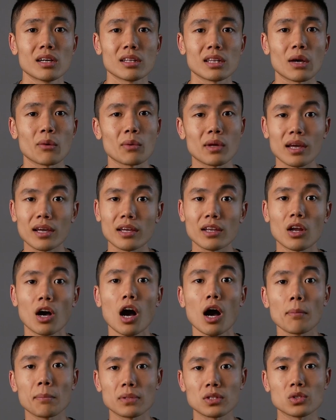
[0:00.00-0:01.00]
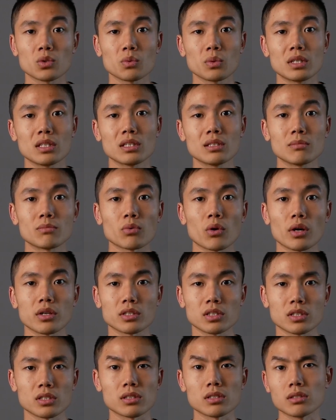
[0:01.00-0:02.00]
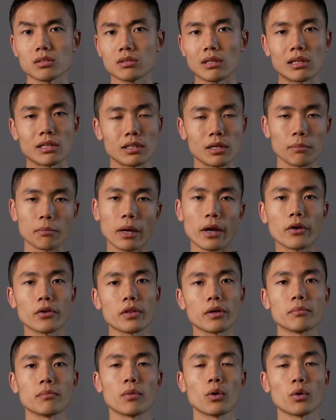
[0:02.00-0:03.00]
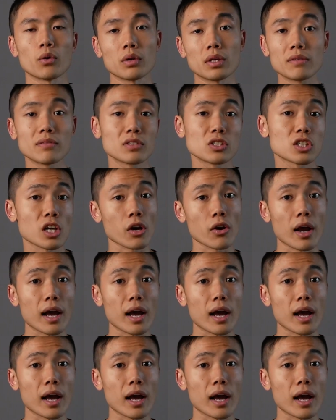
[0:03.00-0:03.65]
That way I can hop between projects and compare them or even share